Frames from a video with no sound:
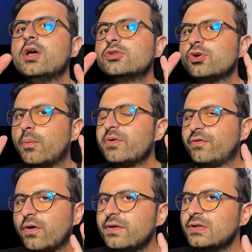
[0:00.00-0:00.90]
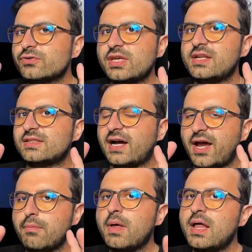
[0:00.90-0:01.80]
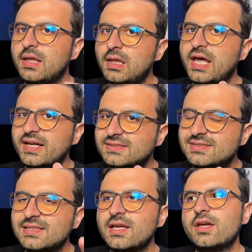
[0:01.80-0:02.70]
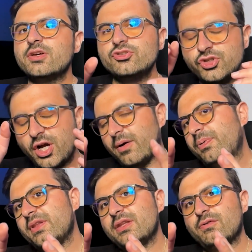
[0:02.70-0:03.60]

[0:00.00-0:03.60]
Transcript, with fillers: So before we lose any time, let's jump in the